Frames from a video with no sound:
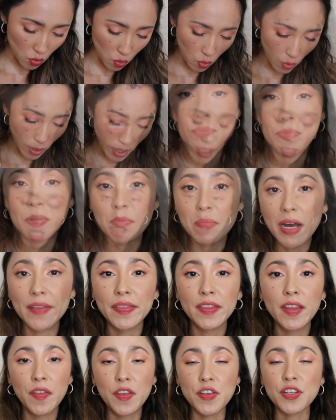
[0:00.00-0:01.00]
So keep in
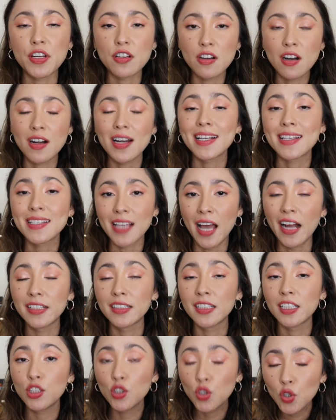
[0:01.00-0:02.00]
mind that these are not
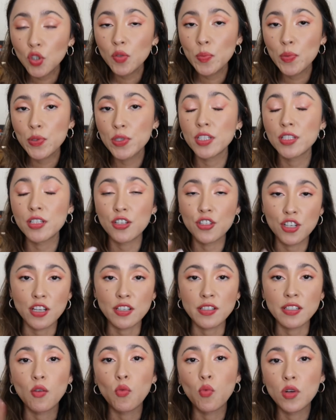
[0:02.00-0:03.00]
exact dupes. These are
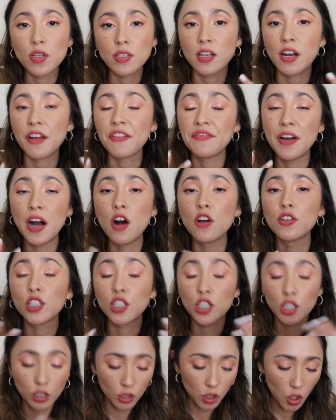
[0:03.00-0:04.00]
just the ones that I
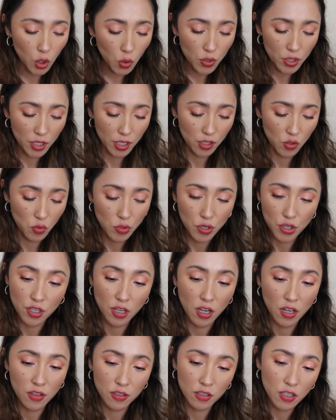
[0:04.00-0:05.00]
found closest to each
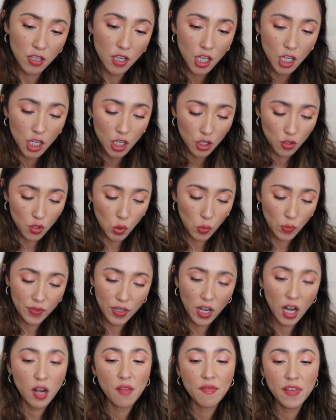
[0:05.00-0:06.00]
other. So we've
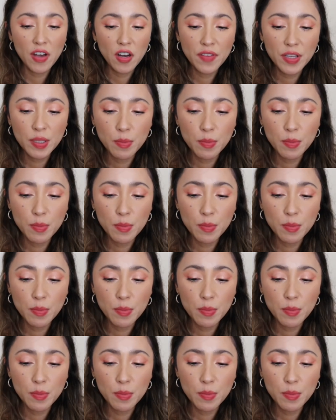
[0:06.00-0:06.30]
got Velvet